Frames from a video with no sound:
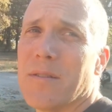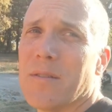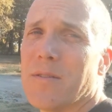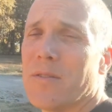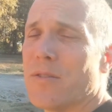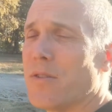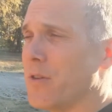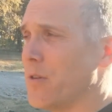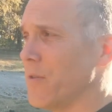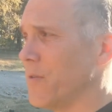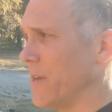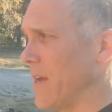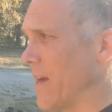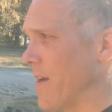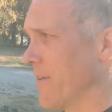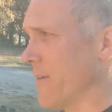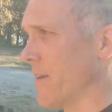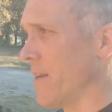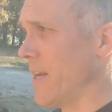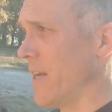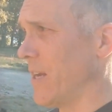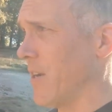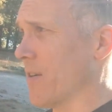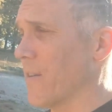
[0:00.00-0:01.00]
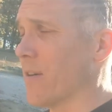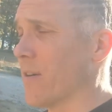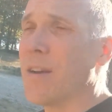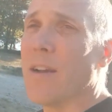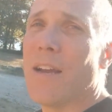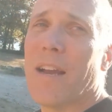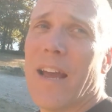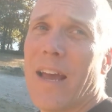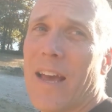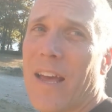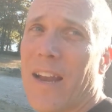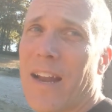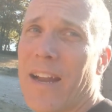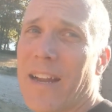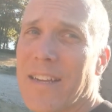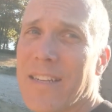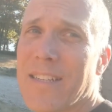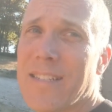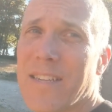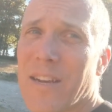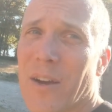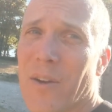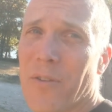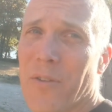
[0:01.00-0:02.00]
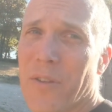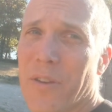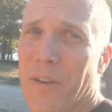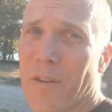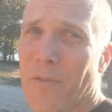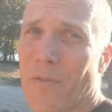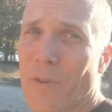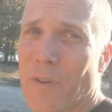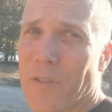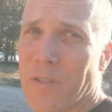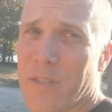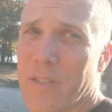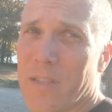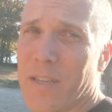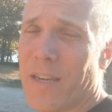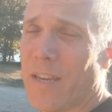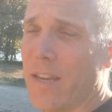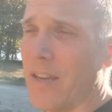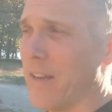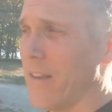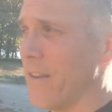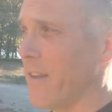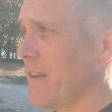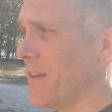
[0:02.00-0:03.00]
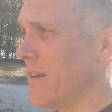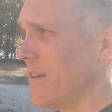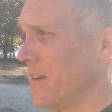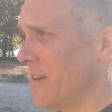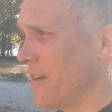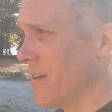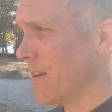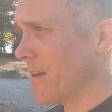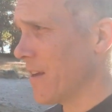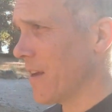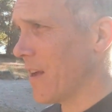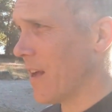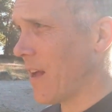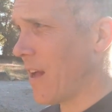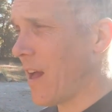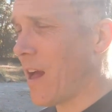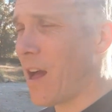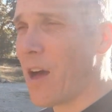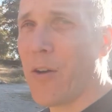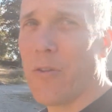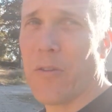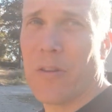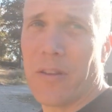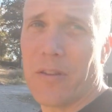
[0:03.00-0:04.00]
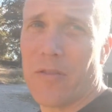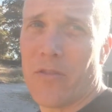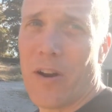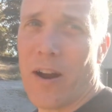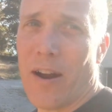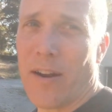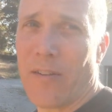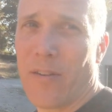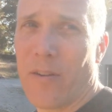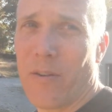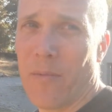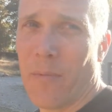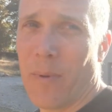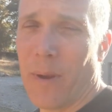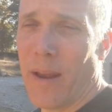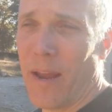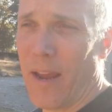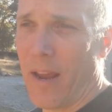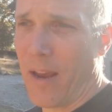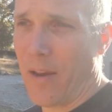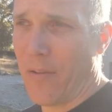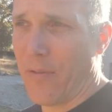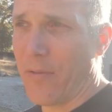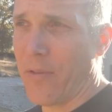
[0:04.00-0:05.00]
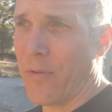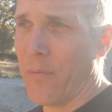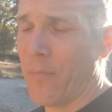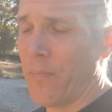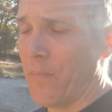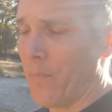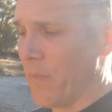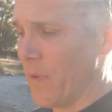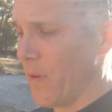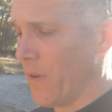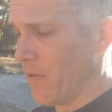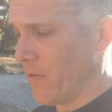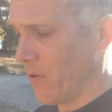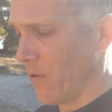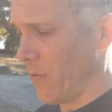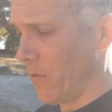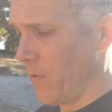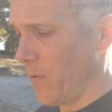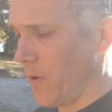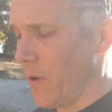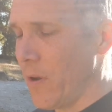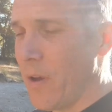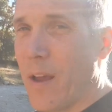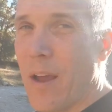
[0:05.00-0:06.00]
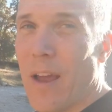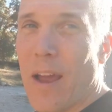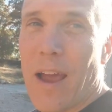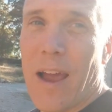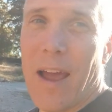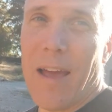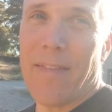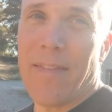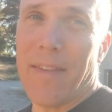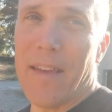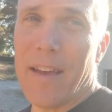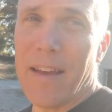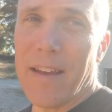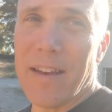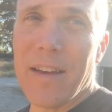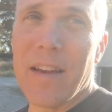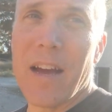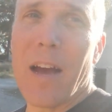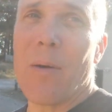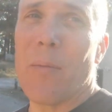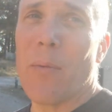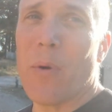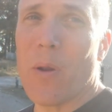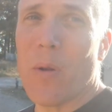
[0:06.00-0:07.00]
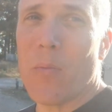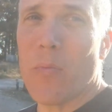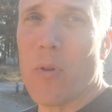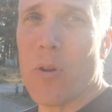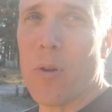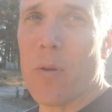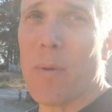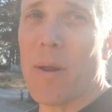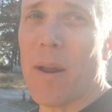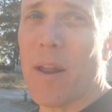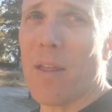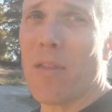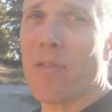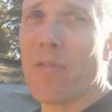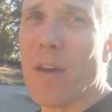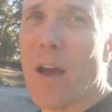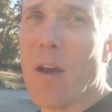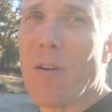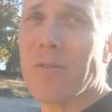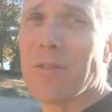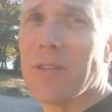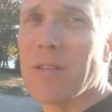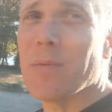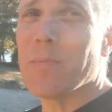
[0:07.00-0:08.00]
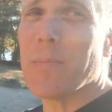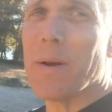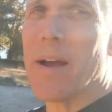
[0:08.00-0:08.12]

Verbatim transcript: to down here, and I can tell the difference in how the tractor behaves. So, and then I'm going to put about a thousand